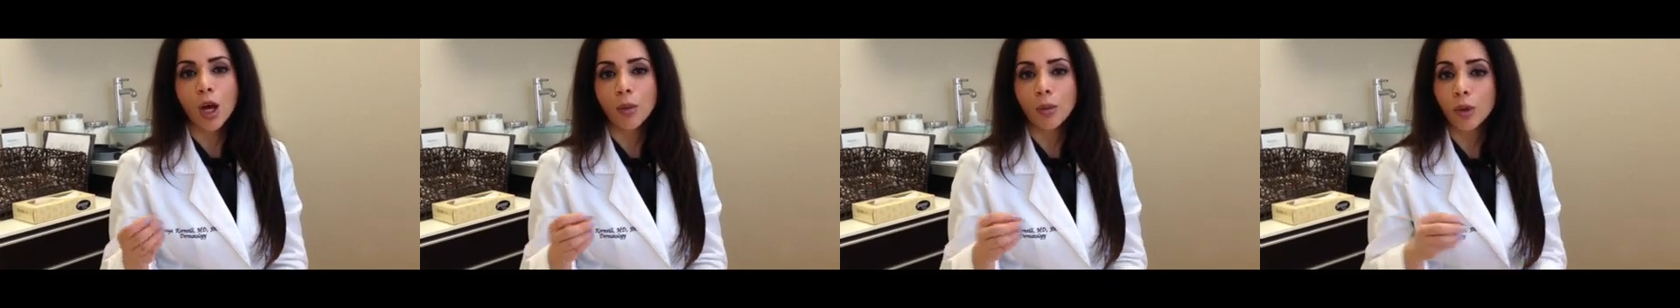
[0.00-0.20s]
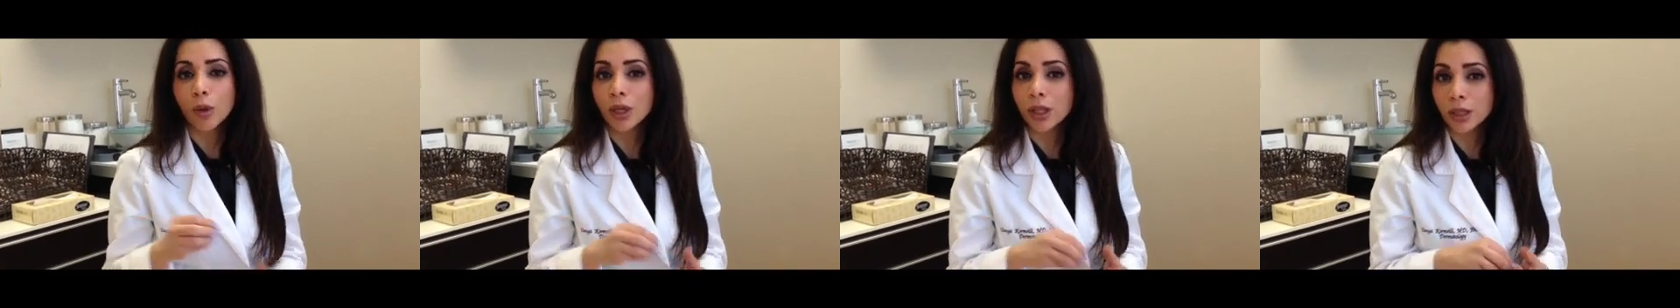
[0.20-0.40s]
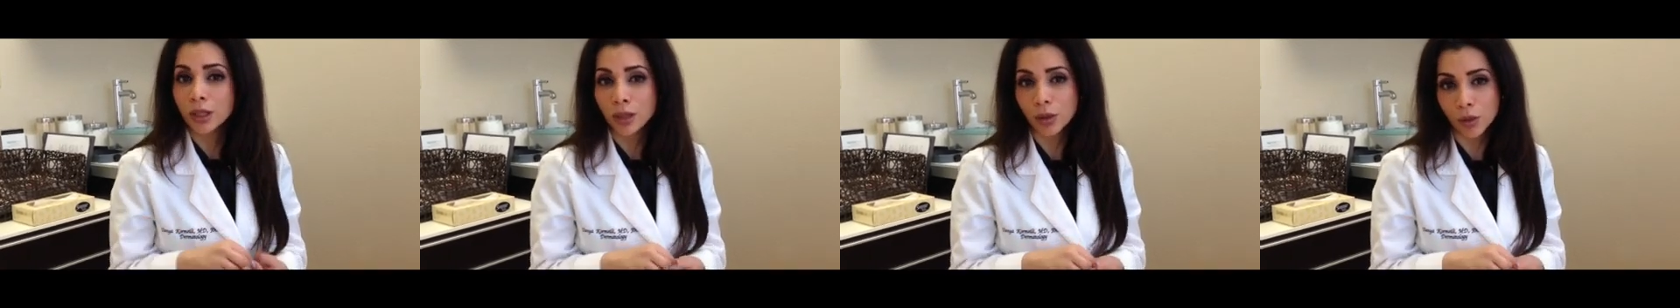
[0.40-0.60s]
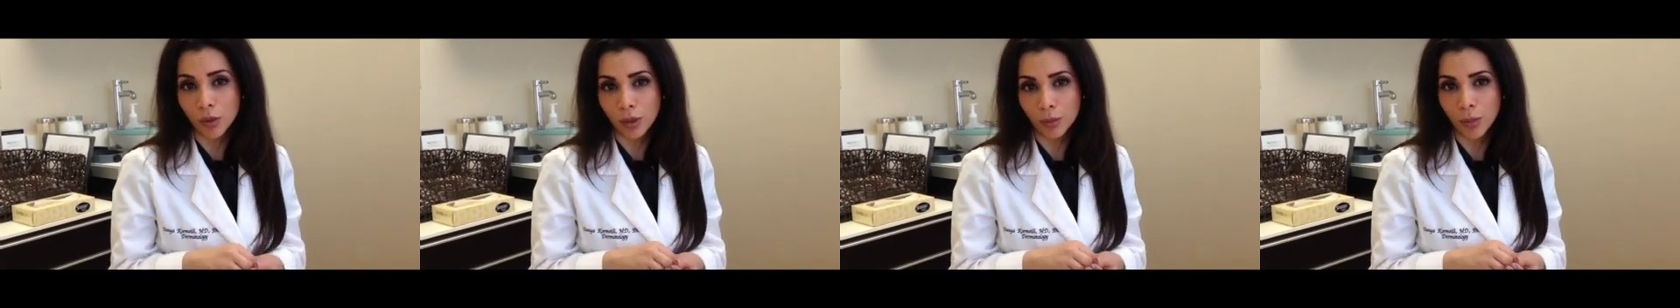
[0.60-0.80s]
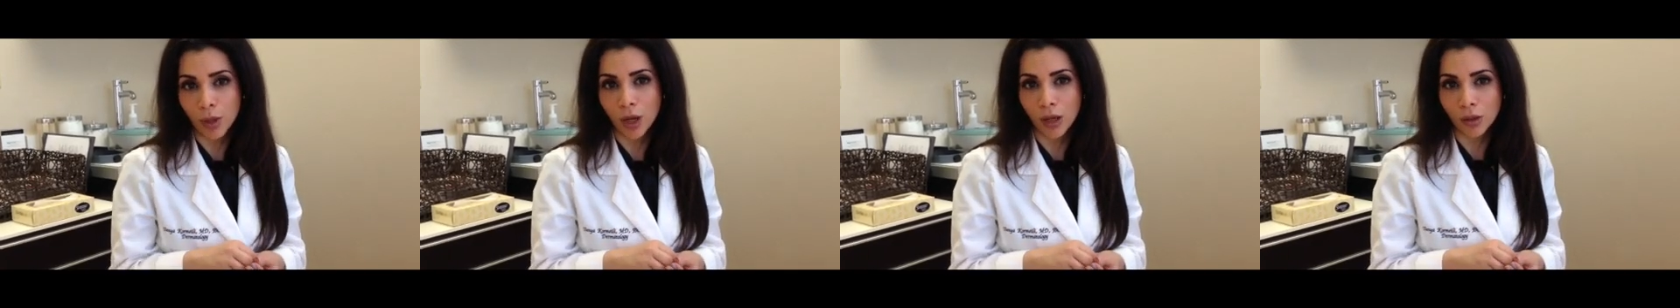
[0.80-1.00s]
put it into
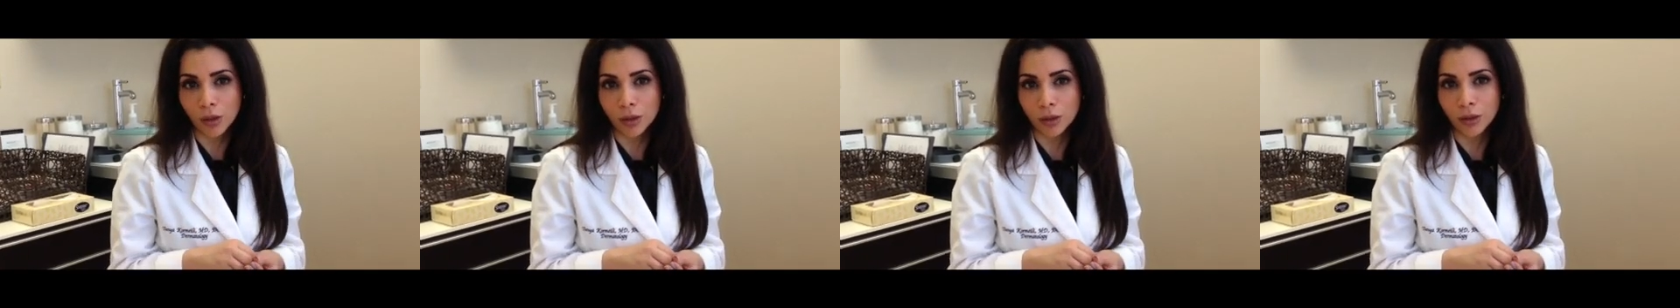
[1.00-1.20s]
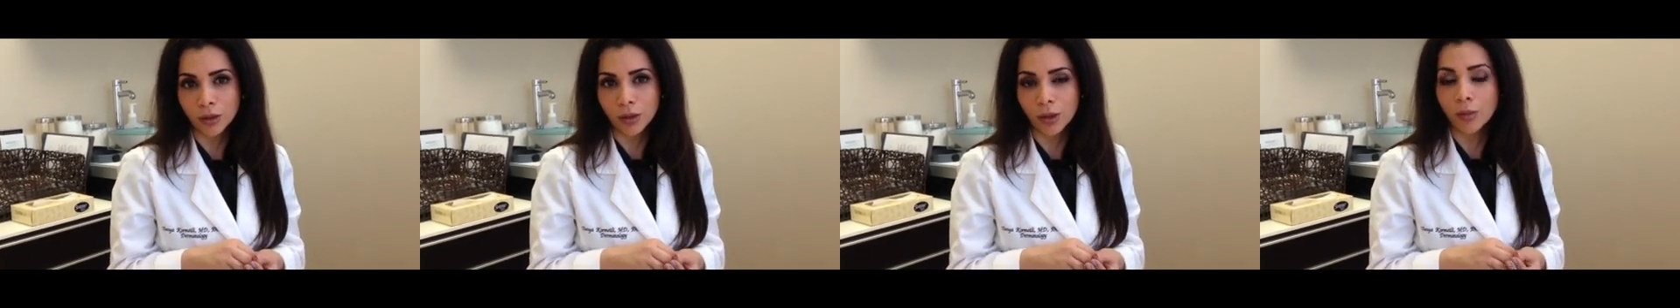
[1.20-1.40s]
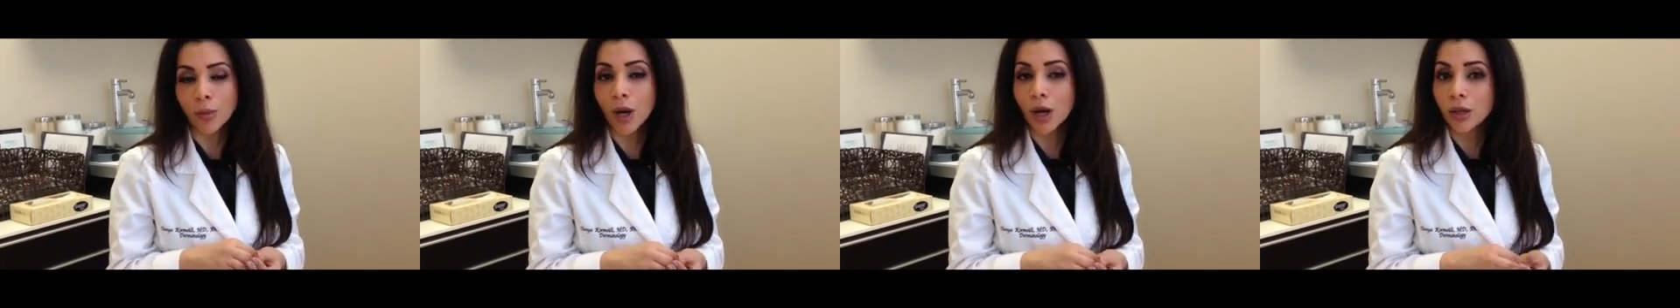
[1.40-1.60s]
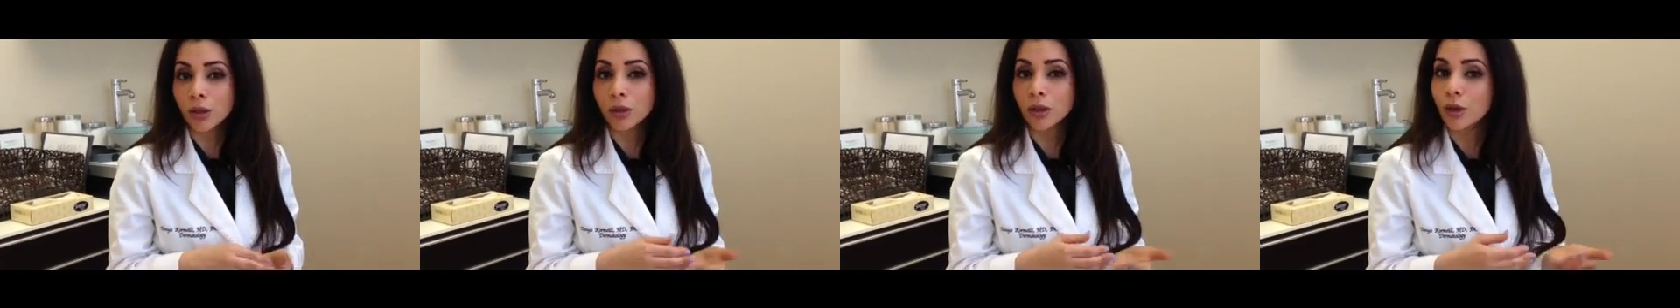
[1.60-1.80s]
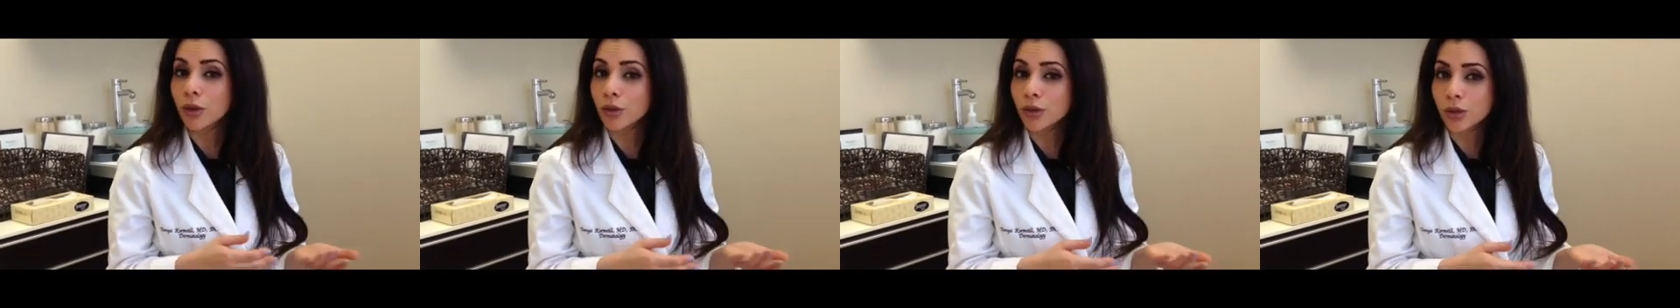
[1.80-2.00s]
a bottle. The bottle
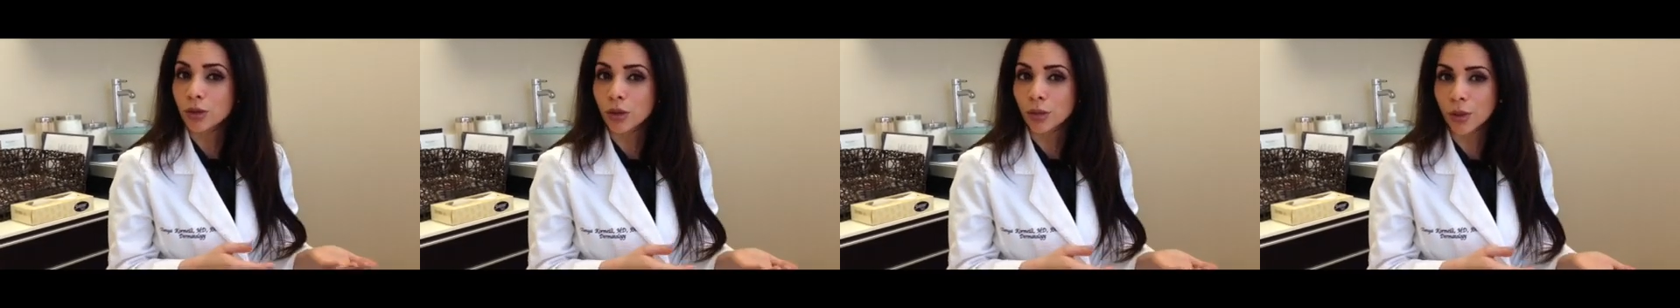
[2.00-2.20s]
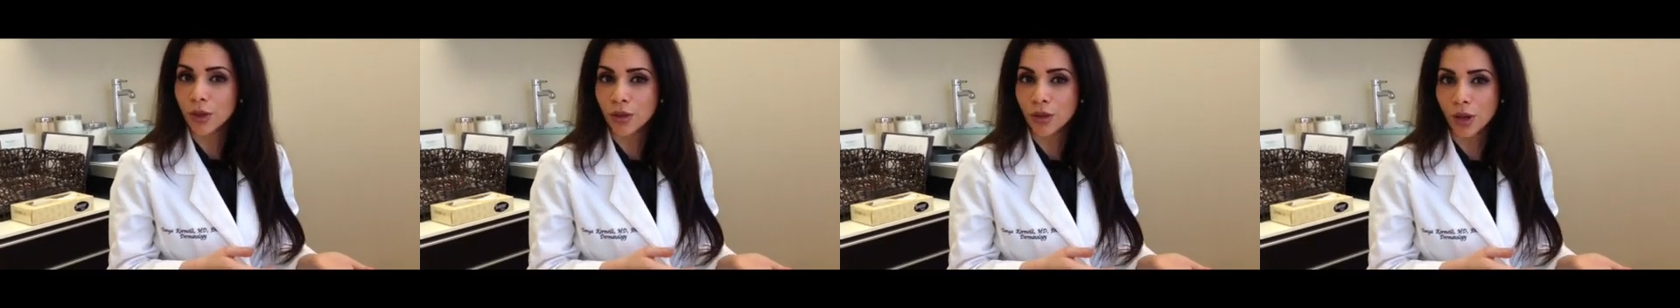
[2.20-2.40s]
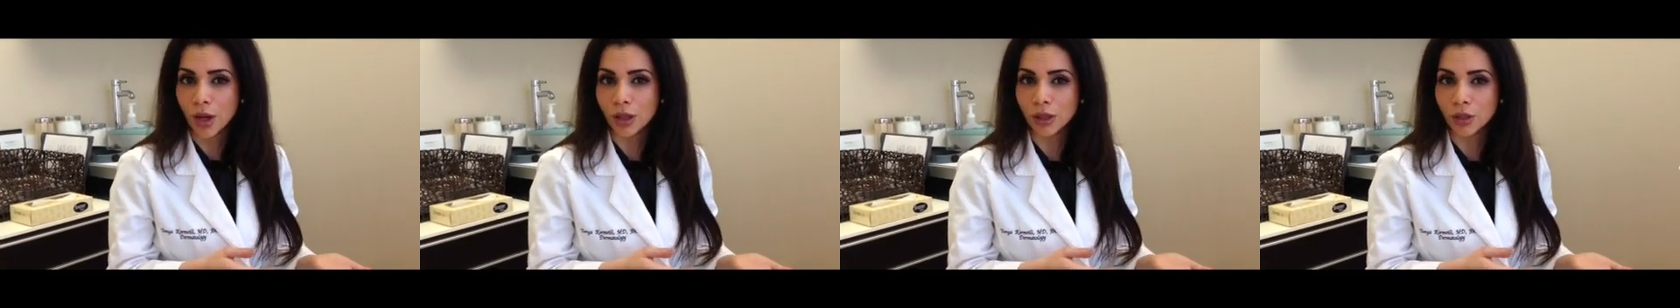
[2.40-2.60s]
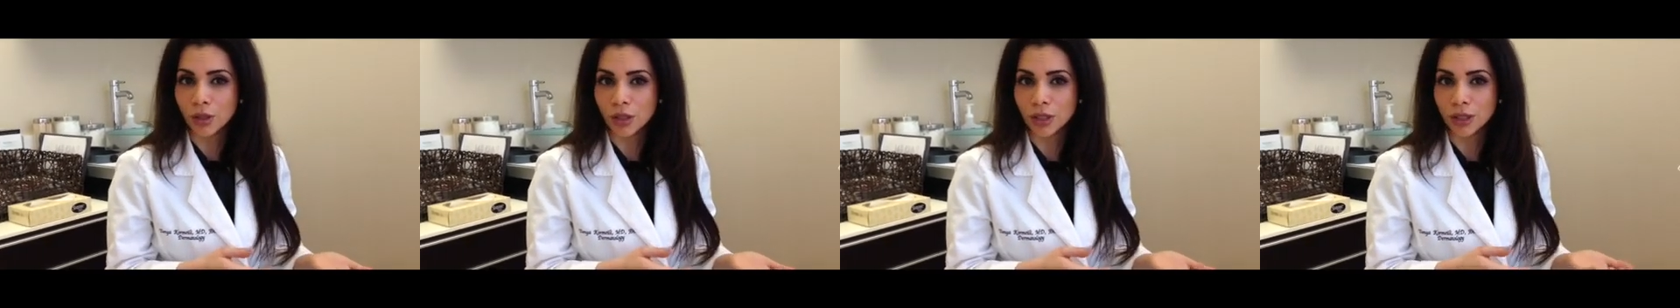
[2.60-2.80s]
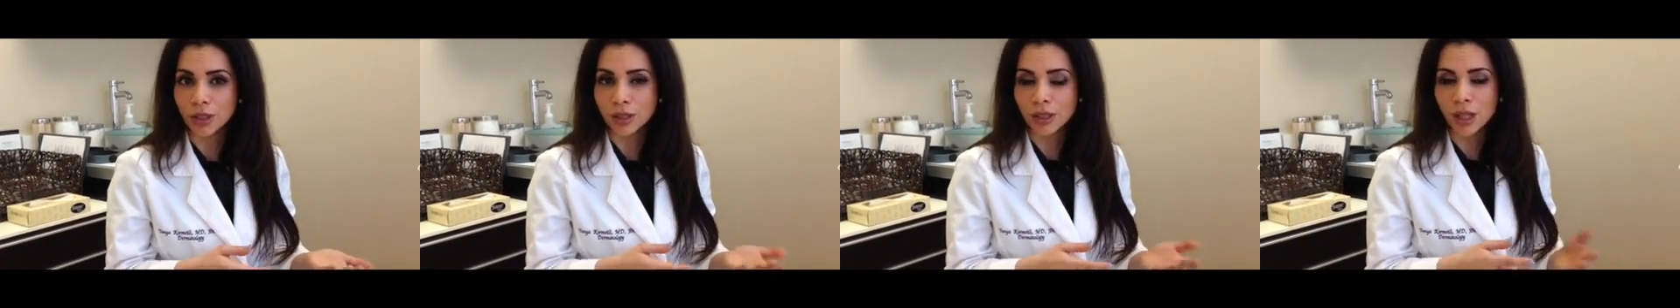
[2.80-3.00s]
goes to a
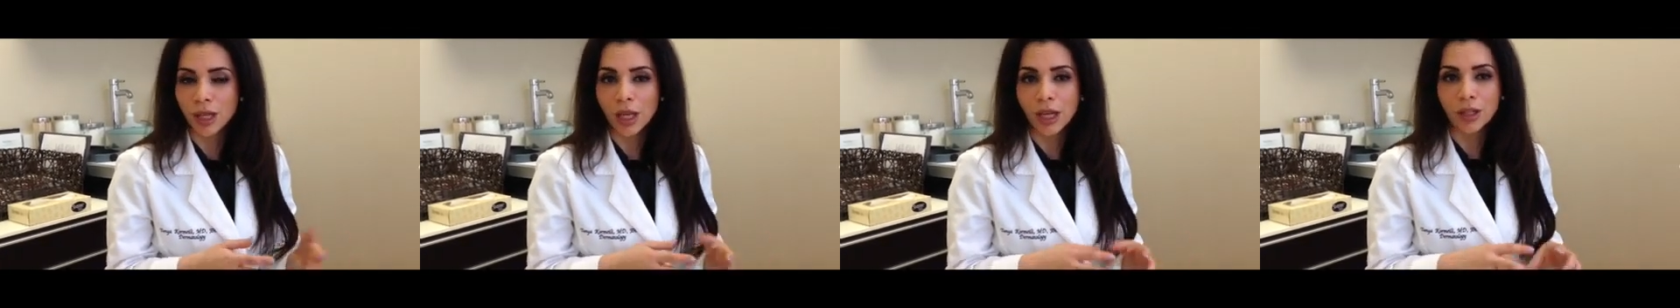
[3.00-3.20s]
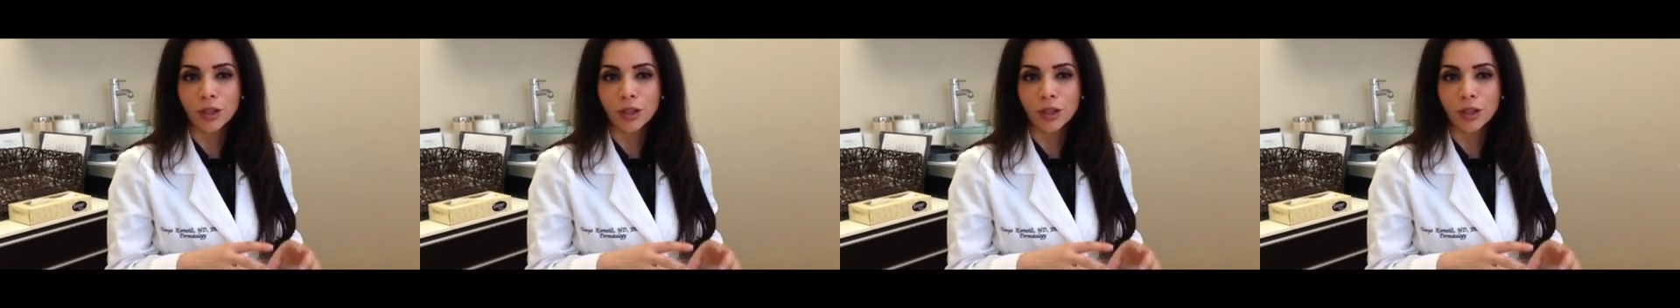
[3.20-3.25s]
pathologist,